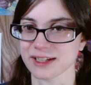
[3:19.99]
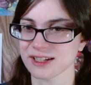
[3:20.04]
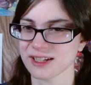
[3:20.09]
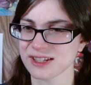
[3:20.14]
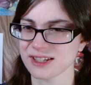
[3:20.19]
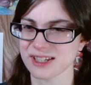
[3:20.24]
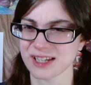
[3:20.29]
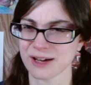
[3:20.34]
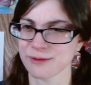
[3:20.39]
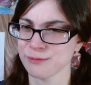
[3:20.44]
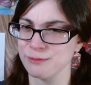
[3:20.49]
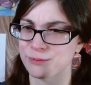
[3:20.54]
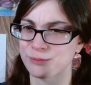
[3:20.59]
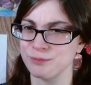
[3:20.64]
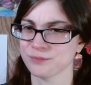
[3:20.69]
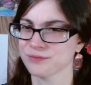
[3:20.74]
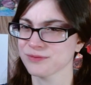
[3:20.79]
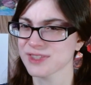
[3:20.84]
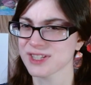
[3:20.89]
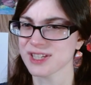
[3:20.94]

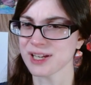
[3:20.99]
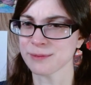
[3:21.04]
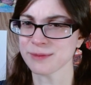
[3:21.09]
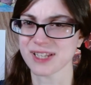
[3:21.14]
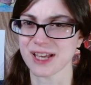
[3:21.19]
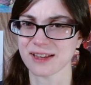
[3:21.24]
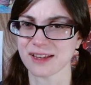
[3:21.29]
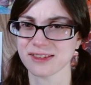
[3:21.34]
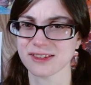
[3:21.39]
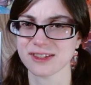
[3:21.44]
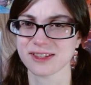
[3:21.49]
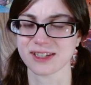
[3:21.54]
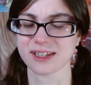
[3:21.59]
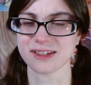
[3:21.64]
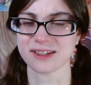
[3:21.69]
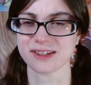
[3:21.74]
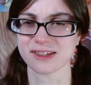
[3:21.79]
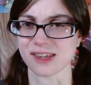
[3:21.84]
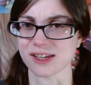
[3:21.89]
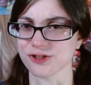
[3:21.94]
some
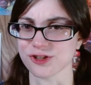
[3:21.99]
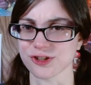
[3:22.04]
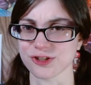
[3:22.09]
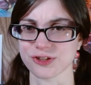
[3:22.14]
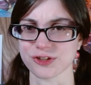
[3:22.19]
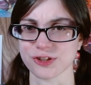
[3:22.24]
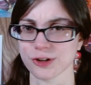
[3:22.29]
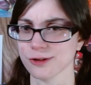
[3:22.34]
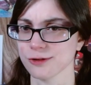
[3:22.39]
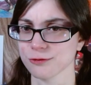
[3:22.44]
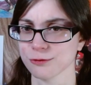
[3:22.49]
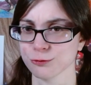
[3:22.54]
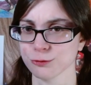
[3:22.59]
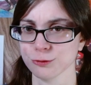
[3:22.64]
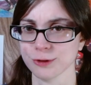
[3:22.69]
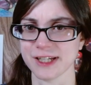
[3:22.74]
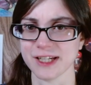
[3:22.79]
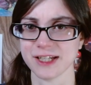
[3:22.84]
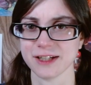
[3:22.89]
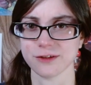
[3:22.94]
sentences that just don't
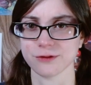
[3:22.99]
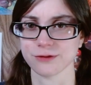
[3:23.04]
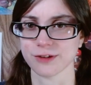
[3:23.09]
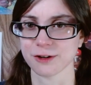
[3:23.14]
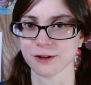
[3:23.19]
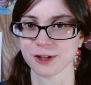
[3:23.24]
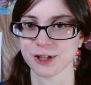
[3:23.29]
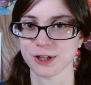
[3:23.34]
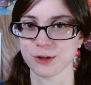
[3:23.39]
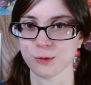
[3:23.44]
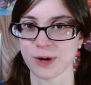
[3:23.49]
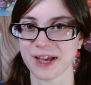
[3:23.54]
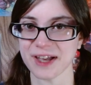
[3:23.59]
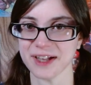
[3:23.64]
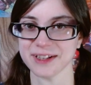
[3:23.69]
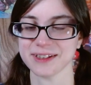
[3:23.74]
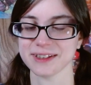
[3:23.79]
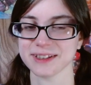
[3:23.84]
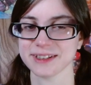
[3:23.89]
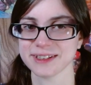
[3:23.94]
read very well,